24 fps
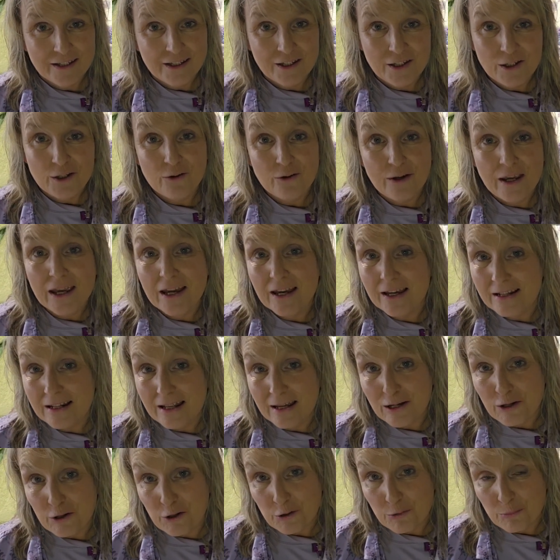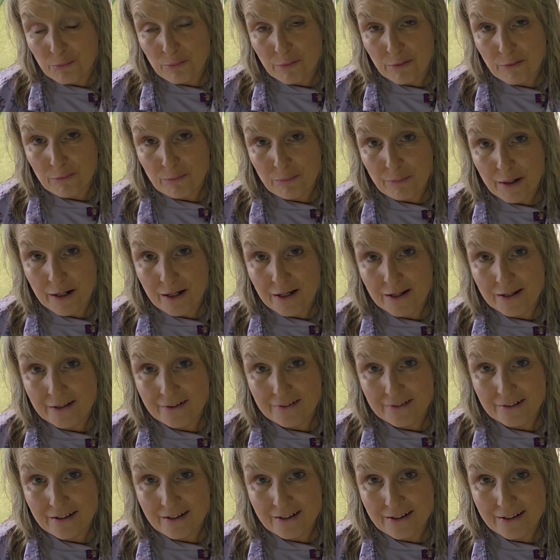you can't help but
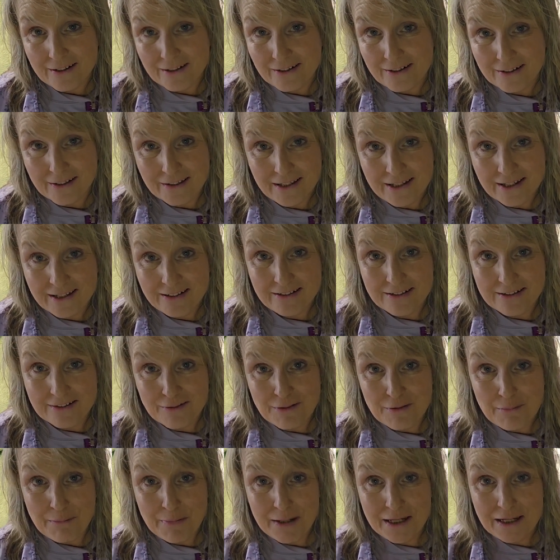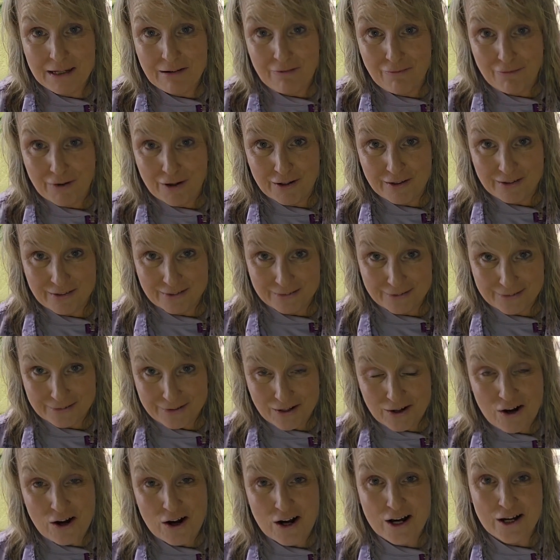get the Minky fuzz
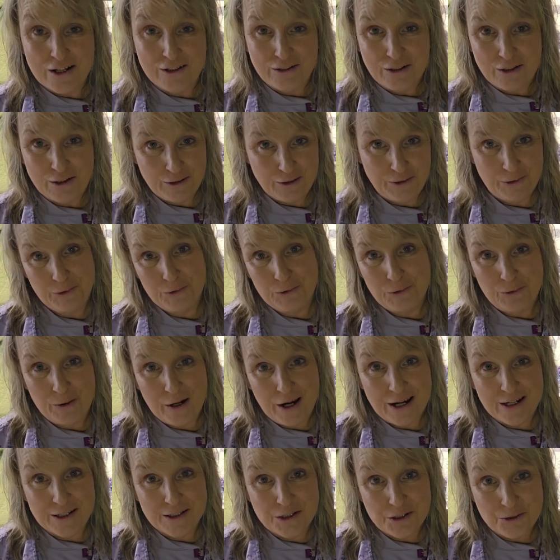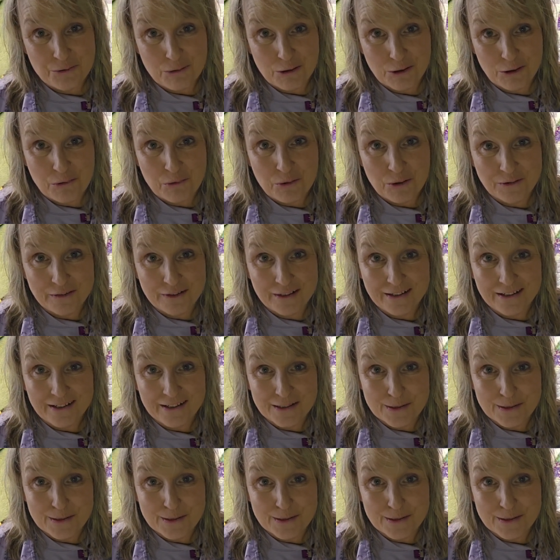on you as you are quilting.